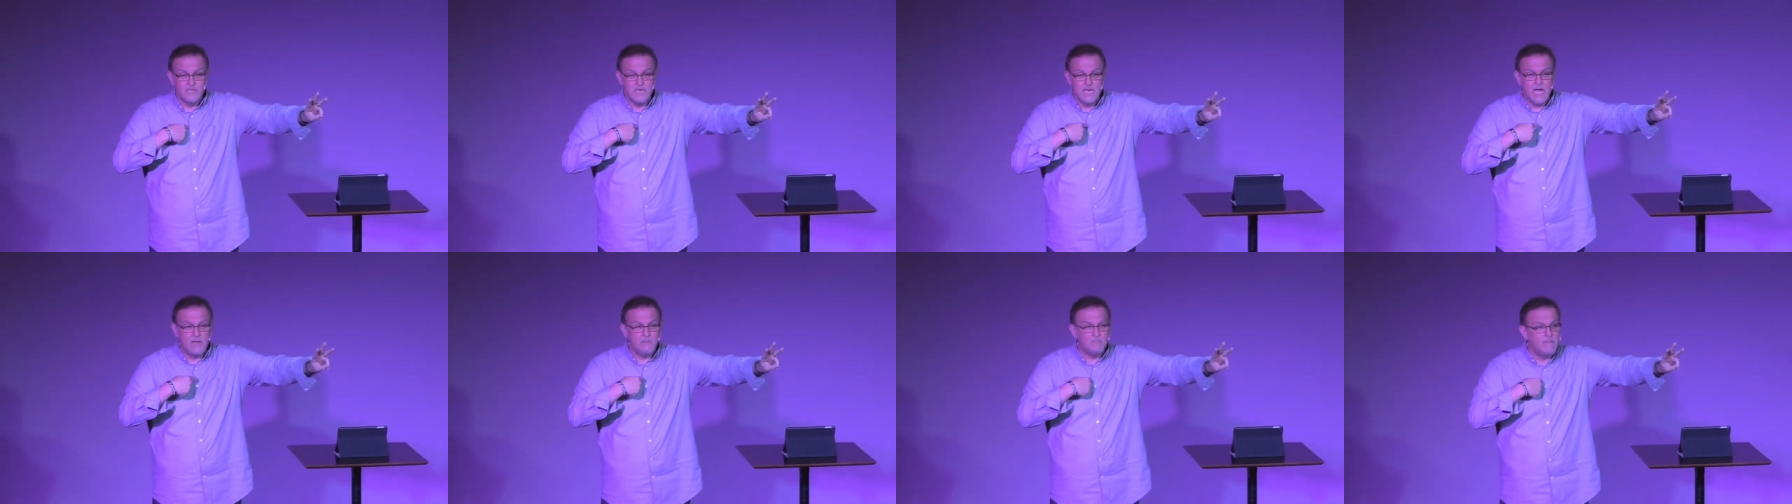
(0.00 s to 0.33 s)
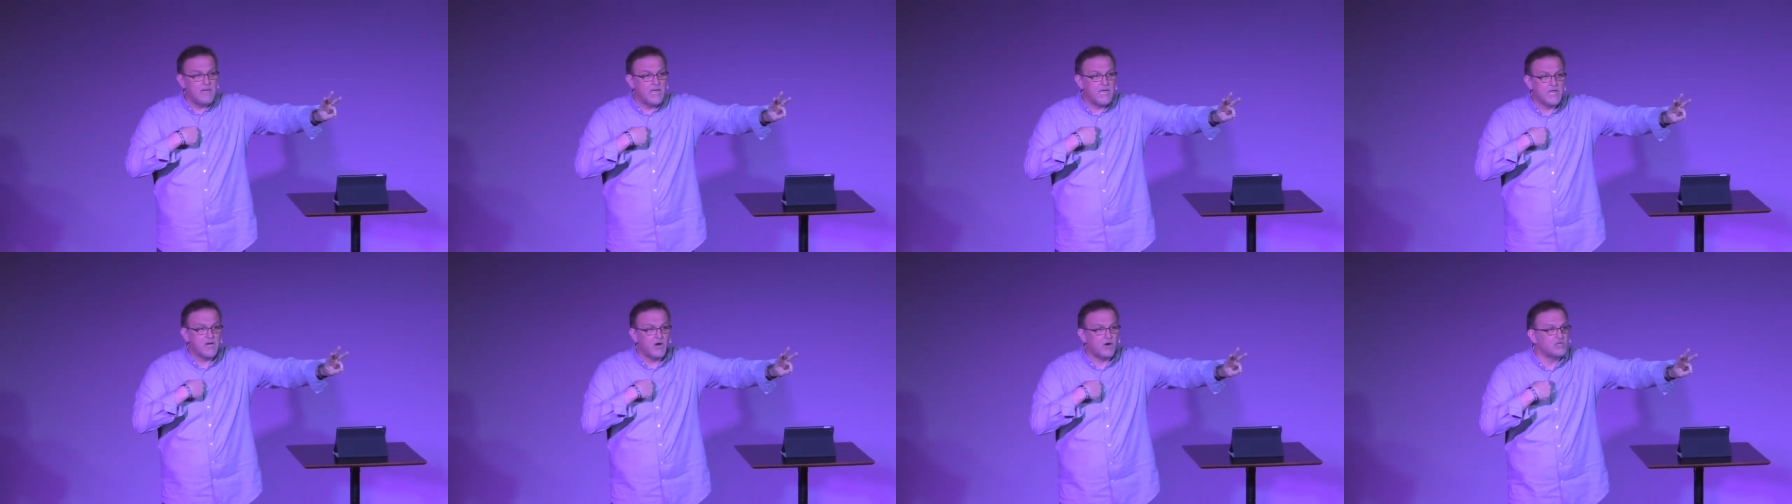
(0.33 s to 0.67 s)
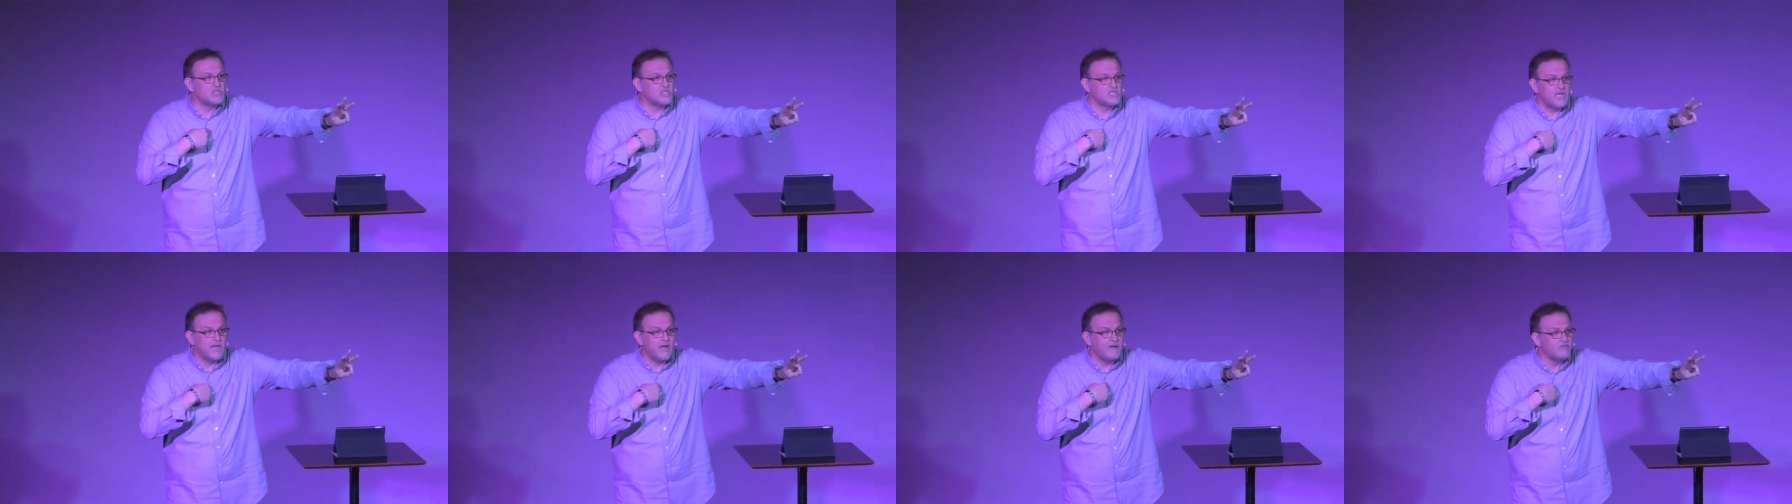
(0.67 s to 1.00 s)
Not make
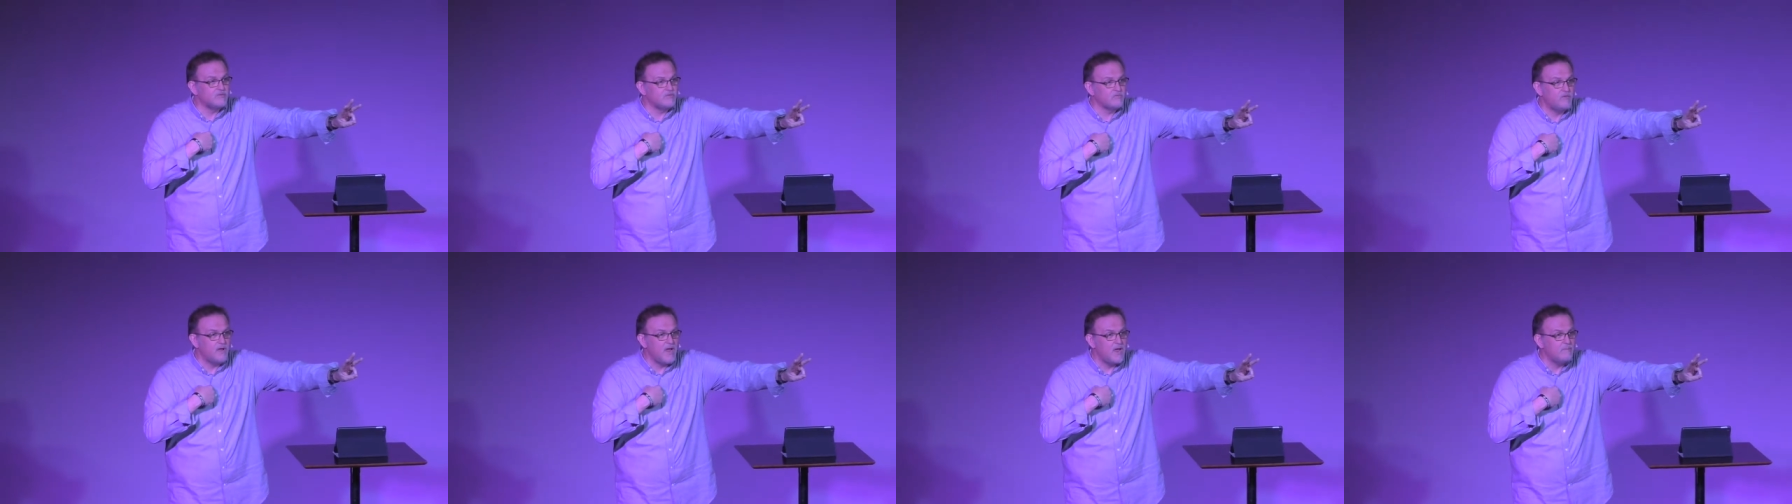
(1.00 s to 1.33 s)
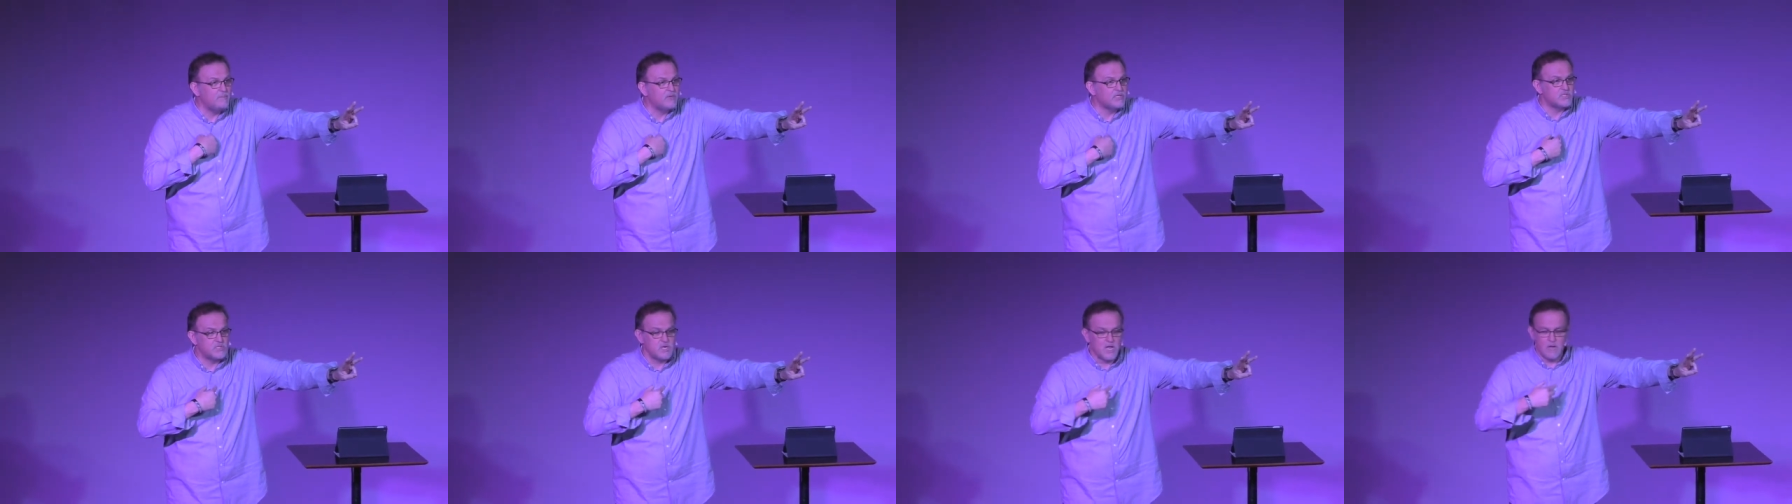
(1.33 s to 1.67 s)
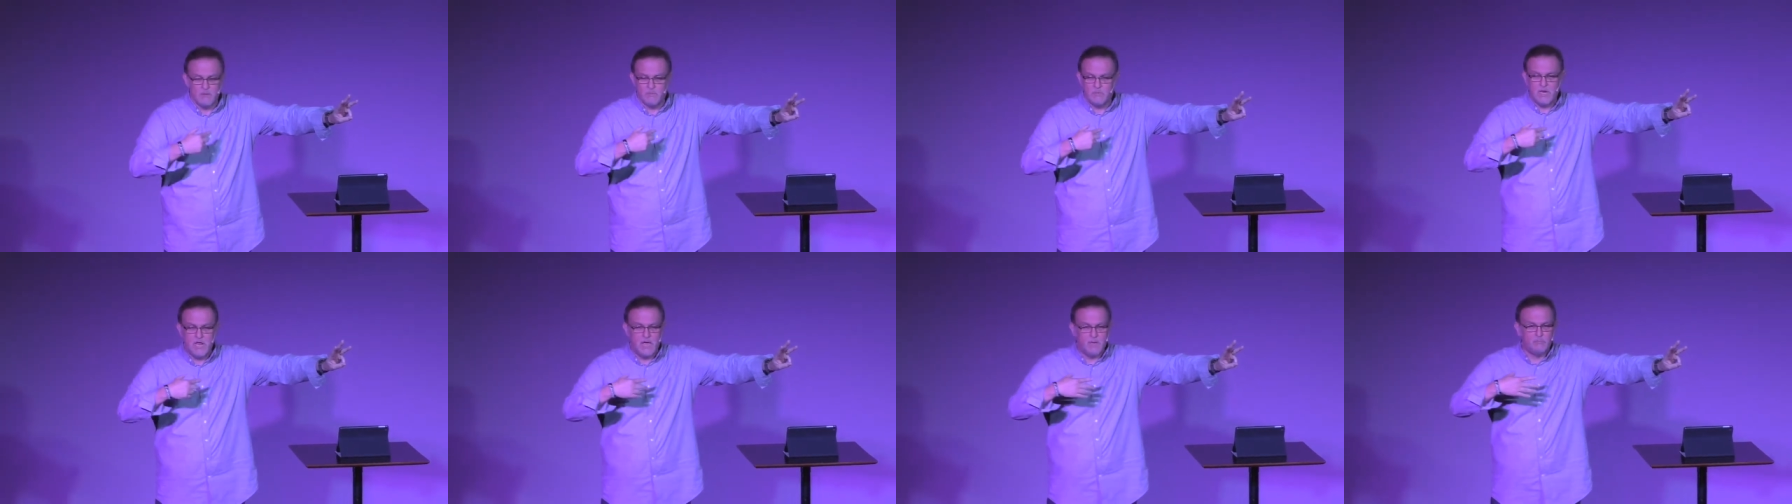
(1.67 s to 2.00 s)
ourselves famous,
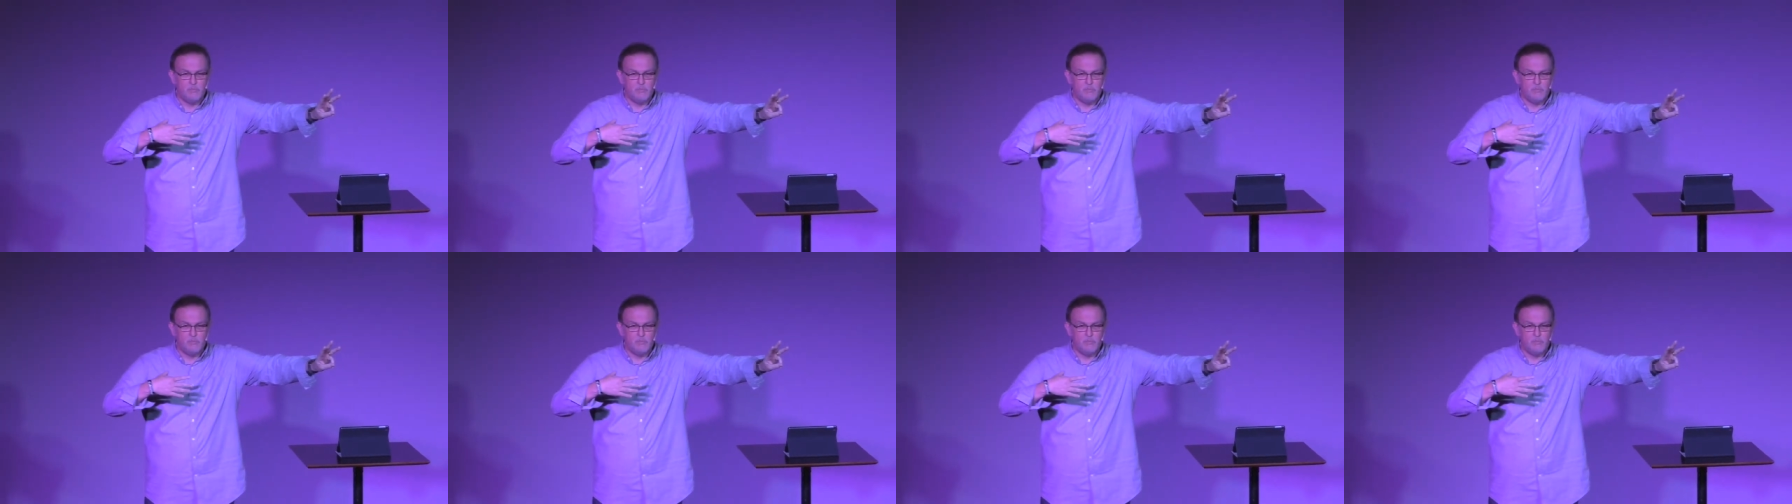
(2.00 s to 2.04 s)
not,